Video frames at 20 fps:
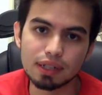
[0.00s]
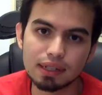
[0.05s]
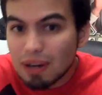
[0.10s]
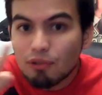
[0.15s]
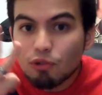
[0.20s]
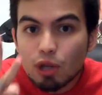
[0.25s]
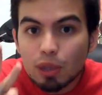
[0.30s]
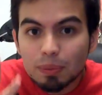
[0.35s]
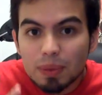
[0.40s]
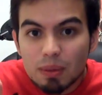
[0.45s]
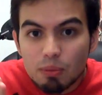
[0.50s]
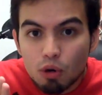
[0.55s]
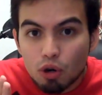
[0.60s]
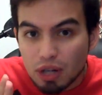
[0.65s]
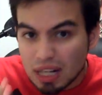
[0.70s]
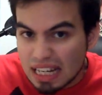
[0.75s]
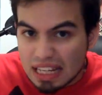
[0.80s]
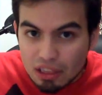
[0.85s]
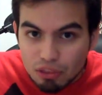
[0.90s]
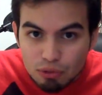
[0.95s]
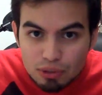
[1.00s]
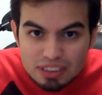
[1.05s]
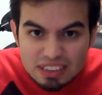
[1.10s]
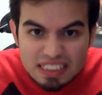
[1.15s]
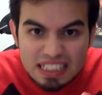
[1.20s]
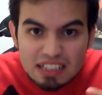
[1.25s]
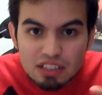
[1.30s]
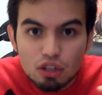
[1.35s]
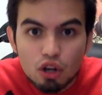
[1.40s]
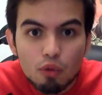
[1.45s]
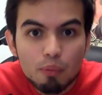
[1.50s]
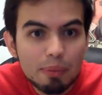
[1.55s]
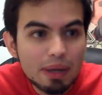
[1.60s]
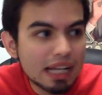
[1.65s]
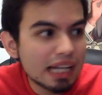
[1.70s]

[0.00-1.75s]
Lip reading: 3 will be more interesting though,